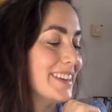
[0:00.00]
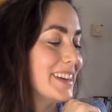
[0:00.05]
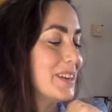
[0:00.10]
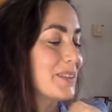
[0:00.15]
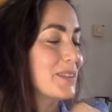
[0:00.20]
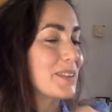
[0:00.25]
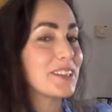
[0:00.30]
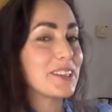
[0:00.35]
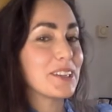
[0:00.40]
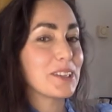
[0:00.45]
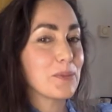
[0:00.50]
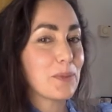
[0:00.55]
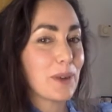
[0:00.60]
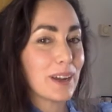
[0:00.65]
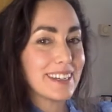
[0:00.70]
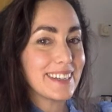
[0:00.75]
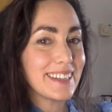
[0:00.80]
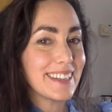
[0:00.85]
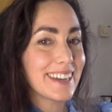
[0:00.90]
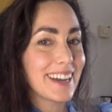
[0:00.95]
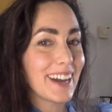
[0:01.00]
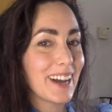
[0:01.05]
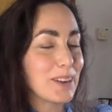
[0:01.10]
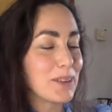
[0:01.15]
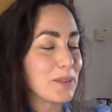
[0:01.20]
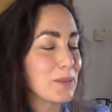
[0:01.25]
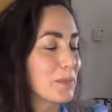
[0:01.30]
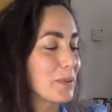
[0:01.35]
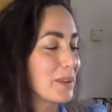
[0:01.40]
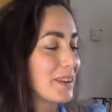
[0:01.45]
Which is Wendy
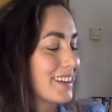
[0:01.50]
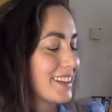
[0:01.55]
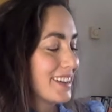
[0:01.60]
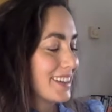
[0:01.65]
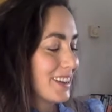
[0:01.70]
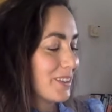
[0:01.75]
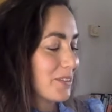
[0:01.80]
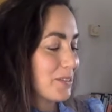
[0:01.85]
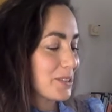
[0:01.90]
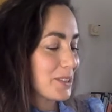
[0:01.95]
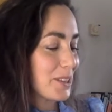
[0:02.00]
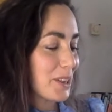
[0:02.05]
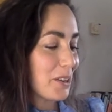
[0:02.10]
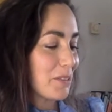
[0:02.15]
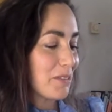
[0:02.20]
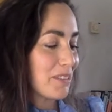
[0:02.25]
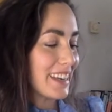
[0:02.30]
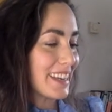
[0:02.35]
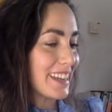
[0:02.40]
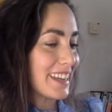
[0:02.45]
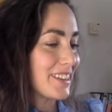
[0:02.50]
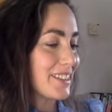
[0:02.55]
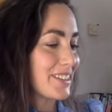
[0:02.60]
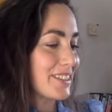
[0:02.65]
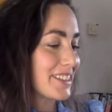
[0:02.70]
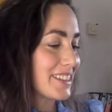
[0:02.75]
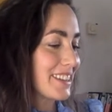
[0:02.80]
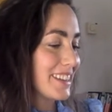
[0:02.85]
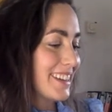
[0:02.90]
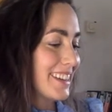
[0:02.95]
Cope, also really
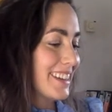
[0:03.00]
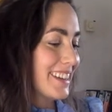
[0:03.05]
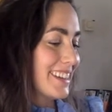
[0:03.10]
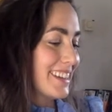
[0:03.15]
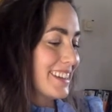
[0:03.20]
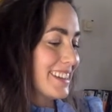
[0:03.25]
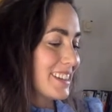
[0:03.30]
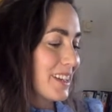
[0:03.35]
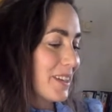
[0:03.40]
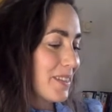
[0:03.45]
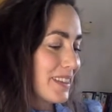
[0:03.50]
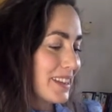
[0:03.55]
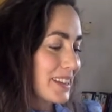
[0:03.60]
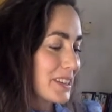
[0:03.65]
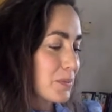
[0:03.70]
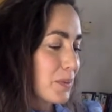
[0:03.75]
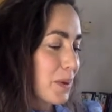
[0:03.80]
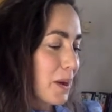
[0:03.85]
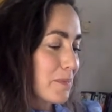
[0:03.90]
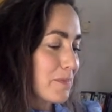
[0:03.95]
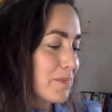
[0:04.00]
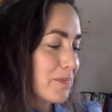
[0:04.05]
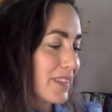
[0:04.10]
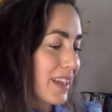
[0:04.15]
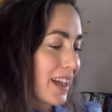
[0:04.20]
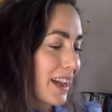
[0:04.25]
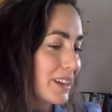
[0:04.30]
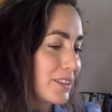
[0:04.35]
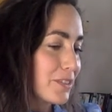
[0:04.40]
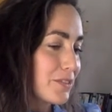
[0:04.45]
good. So this one,
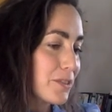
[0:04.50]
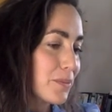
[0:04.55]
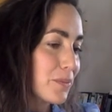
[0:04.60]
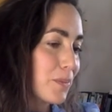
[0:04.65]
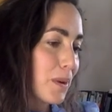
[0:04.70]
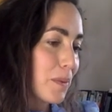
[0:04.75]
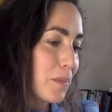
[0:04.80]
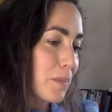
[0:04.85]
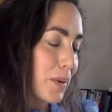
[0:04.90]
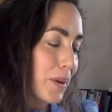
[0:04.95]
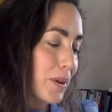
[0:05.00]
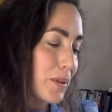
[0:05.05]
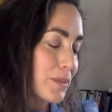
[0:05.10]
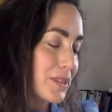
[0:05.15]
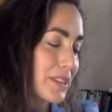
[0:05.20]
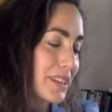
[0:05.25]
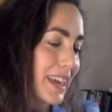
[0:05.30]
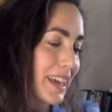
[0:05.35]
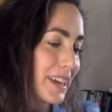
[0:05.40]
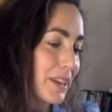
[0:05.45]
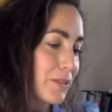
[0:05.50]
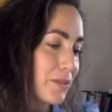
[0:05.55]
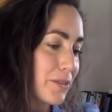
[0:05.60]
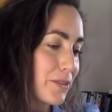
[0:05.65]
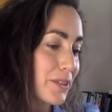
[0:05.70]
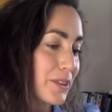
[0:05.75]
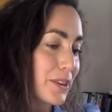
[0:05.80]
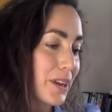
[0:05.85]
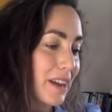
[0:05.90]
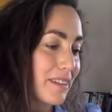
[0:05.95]
101 Poems to Get You Through
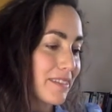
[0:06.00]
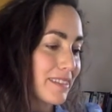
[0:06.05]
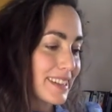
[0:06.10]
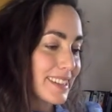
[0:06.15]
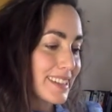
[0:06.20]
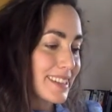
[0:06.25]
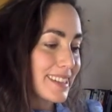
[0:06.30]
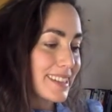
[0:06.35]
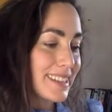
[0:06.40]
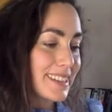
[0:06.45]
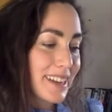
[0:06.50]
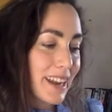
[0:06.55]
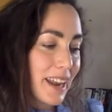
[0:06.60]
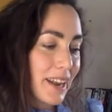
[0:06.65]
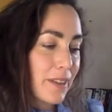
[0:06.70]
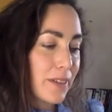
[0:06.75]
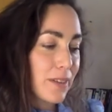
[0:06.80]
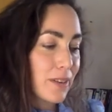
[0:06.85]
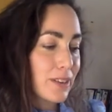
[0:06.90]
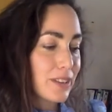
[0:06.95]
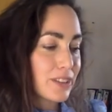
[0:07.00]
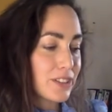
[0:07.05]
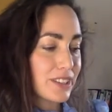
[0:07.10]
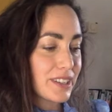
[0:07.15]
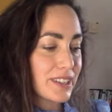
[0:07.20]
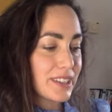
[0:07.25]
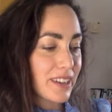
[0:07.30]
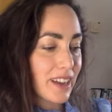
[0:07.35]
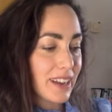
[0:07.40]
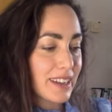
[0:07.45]
the Night Reads, this is an anthology
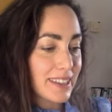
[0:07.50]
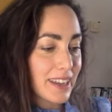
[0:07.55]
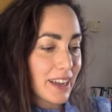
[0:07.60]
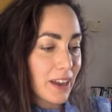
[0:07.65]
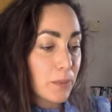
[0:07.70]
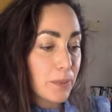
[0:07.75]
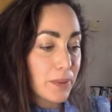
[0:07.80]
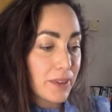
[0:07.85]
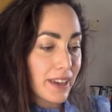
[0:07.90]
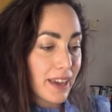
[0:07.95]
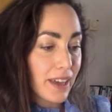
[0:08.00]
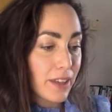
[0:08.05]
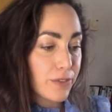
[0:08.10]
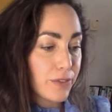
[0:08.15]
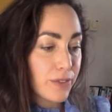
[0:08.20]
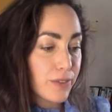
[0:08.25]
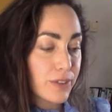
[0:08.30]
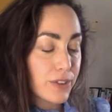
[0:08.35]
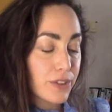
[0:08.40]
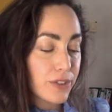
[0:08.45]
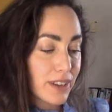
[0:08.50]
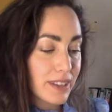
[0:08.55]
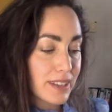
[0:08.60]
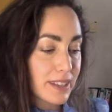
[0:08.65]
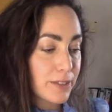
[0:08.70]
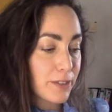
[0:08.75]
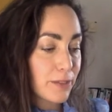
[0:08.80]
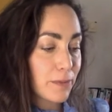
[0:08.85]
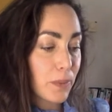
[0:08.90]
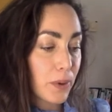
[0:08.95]
designed to help you get through the
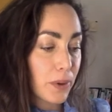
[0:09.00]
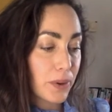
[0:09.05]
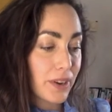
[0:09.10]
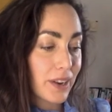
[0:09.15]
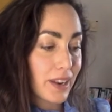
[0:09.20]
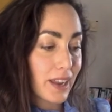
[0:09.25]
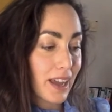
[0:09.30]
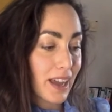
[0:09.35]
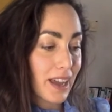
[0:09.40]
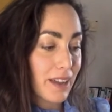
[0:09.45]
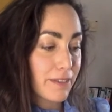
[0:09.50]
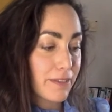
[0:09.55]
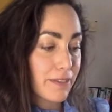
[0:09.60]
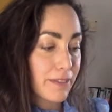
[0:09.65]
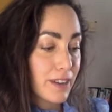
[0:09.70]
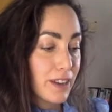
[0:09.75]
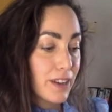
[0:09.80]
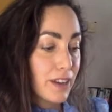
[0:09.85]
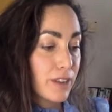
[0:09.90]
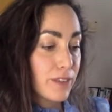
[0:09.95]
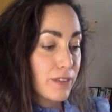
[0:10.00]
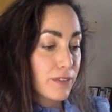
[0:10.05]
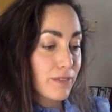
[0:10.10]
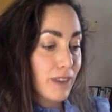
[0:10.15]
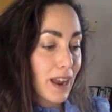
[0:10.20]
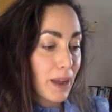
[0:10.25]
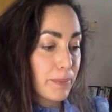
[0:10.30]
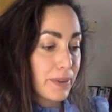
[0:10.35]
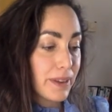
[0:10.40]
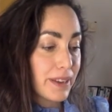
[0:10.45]
stresses of modern life for
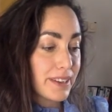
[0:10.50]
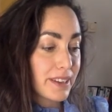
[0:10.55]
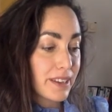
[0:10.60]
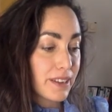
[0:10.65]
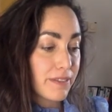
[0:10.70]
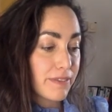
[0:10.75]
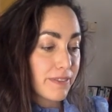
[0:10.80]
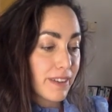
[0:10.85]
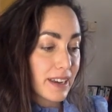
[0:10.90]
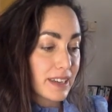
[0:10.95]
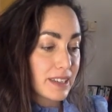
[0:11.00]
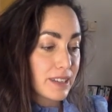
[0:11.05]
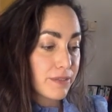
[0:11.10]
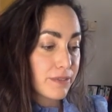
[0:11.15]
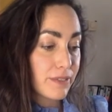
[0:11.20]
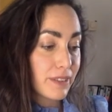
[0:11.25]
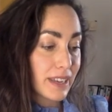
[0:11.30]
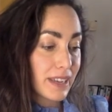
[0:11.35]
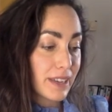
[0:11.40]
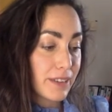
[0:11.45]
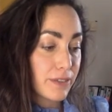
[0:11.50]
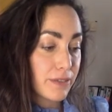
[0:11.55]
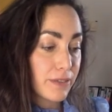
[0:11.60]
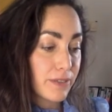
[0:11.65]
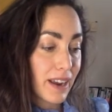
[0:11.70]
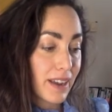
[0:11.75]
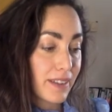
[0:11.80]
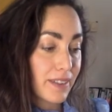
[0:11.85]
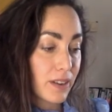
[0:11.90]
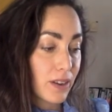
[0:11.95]
rapid and effective relief
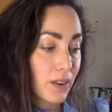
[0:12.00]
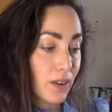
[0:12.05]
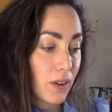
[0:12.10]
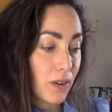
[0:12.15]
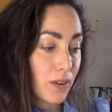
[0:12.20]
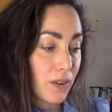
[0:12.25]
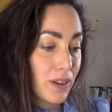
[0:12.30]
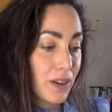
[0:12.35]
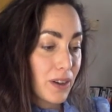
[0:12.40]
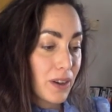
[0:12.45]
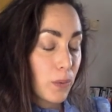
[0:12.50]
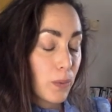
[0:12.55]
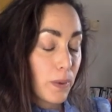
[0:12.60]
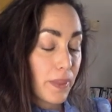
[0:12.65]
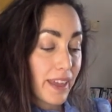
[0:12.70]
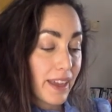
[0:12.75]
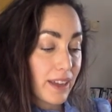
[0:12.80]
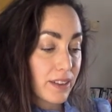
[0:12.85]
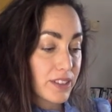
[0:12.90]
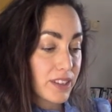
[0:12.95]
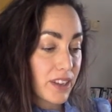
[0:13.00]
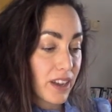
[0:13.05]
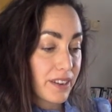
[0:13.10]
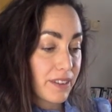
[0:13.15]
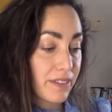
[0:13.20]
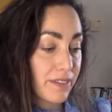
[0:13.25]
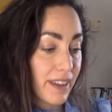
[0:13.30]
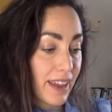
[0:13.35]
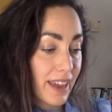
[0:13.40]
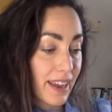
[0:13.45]
around the clock without side
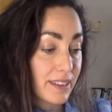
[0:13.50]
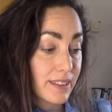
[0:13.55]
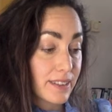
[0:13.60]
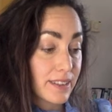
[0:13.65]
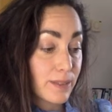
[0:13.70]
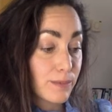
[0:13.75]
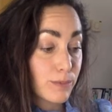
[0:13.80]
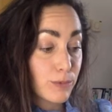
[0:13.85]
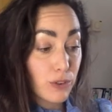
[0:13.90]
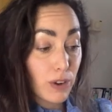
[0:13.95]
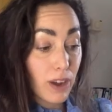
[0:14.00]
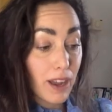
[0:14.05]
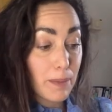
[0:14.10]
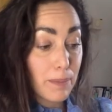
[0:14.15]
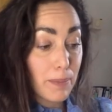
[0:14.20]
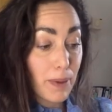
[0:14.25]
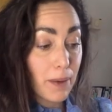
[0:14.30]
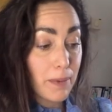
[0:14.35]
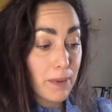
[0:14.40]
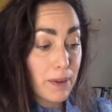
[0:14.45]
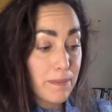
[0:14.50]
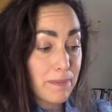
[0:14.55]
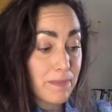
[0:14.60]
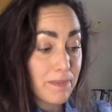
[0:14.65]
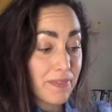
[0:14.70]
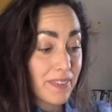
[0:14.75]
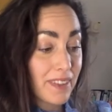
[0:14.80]
effects. Try a poem.